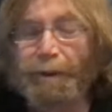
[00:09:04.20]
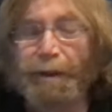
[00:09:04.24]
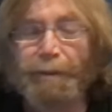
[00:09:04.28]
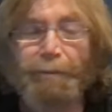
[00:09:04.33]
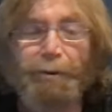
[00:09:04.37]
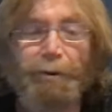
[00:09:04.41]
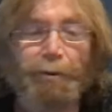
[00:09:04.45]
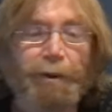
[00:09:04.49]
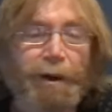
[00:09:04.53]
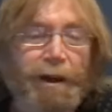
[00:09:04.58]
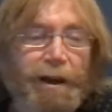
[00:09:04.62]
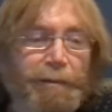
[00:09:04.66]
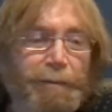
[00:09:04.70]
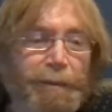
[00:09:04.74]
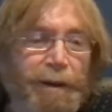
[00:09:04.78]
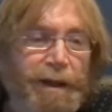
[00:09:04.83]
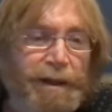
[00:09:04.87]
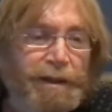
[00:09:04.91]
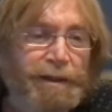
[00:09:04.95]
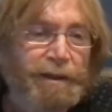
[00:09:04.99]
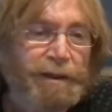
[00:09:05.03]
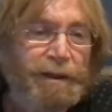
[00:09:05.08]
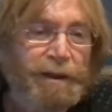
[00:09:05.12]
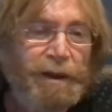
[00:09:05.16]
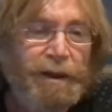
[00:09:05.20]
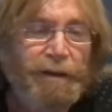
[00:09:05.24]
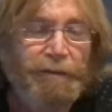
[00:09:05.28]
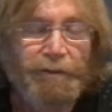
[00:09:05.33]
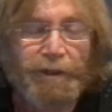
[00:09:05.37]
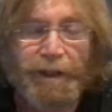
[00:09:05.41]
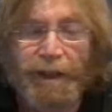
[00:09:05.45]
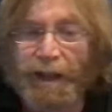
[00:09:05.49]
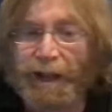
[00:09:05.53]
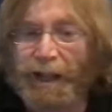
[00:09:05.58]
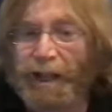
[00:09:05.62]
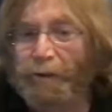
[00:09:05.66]
people recommend
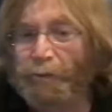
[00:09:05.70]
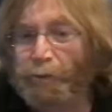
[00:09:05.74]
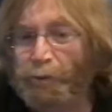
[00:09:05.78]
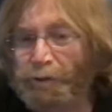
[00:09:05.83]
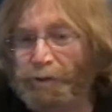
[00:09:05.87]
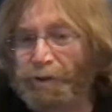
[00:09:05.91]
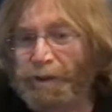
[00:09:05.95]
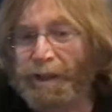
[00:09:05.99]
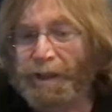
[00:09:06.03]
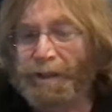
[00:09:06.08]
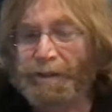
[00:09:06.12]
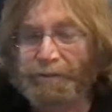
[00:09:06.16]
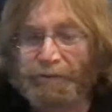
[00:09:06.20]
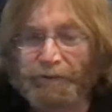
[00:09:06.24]
getting a routine